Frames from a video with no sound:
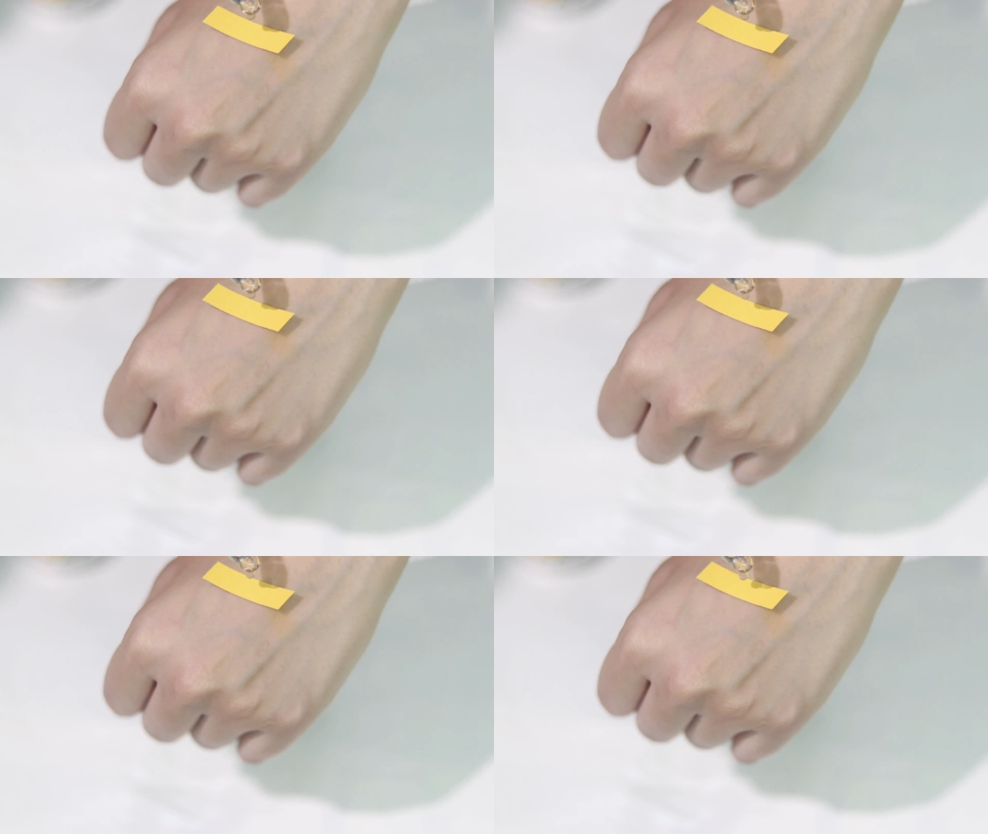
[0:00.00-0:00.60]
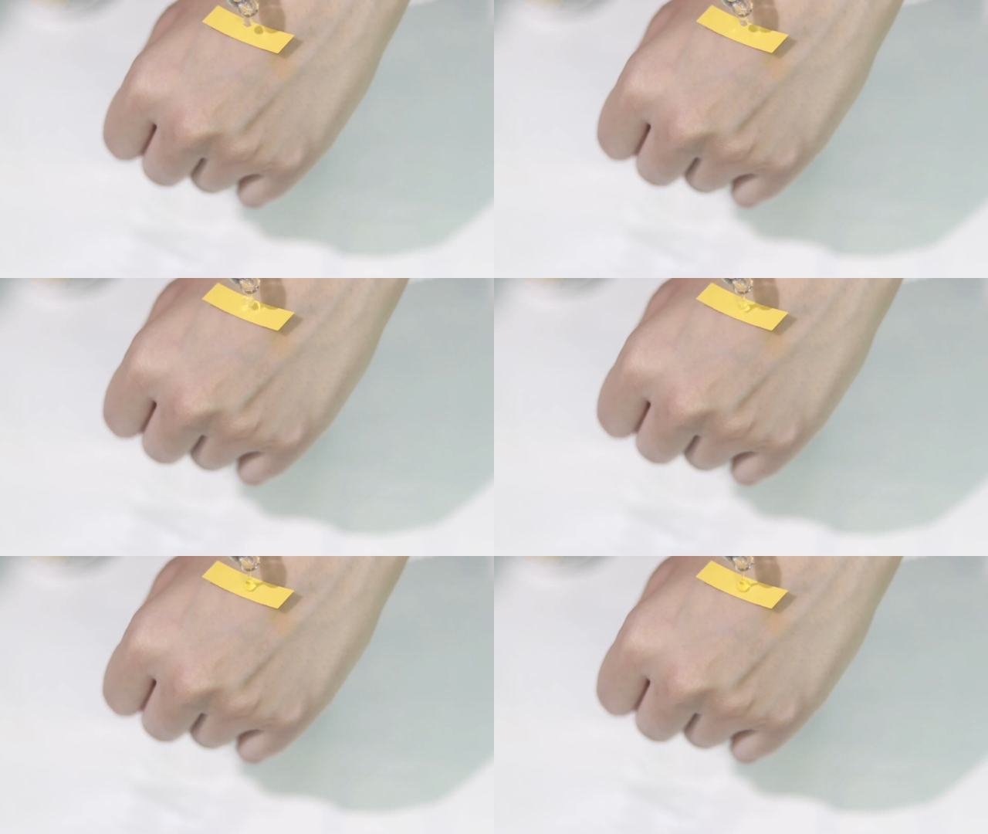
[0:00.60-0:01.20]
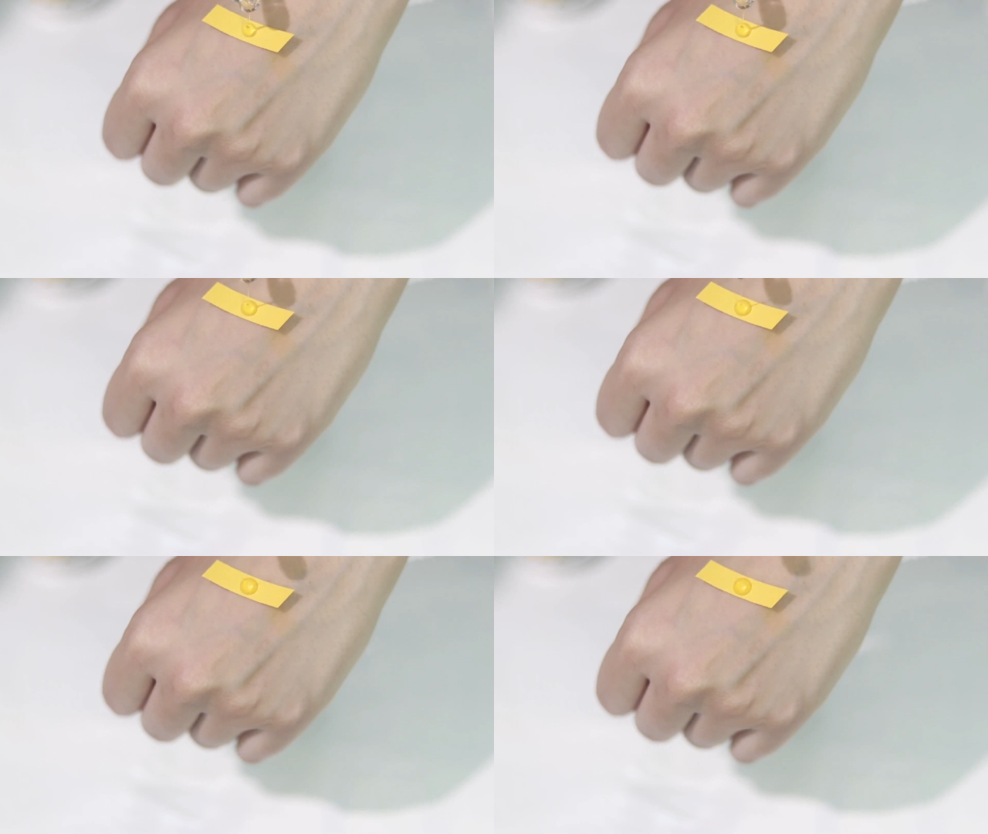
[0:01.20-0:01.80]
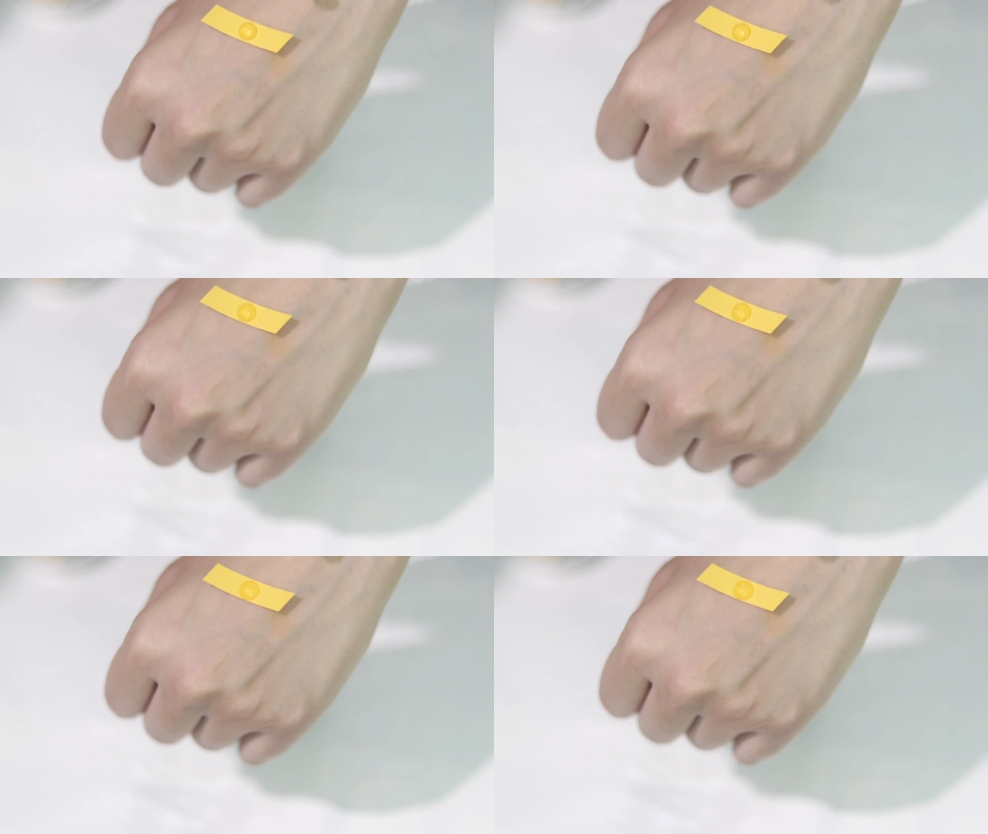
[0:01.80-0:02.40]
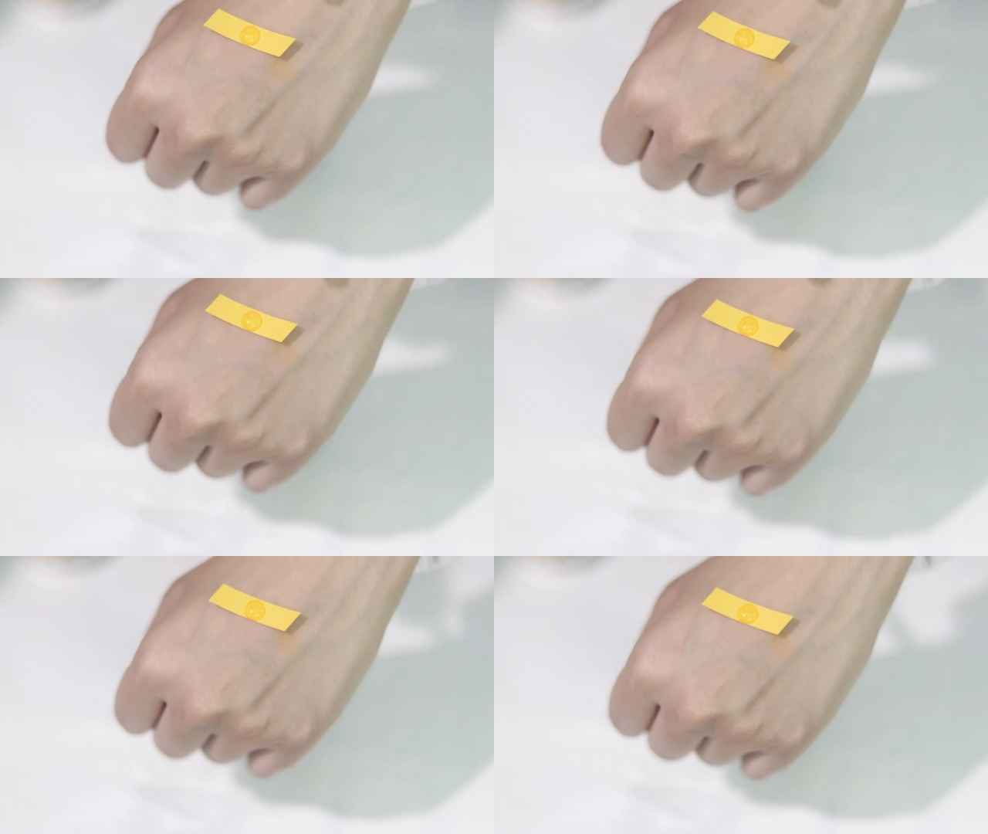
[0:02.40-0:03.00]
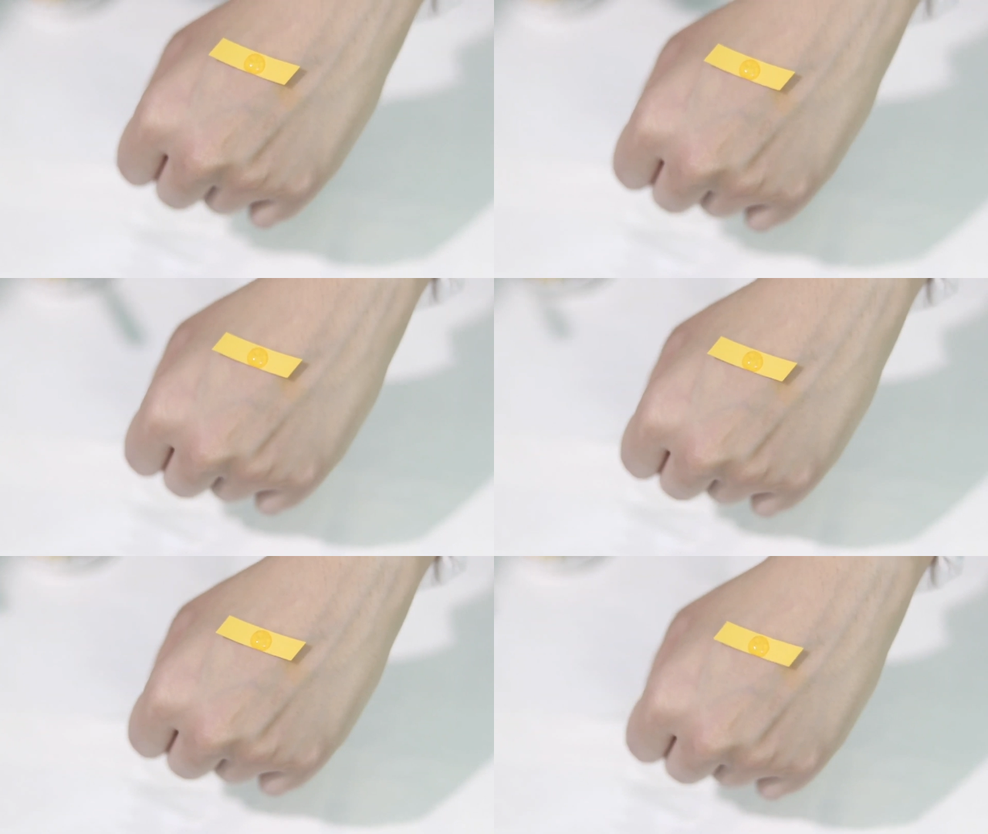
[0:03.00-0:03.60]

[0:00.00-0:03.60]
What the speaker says: No face is visible, so there are no lips to read.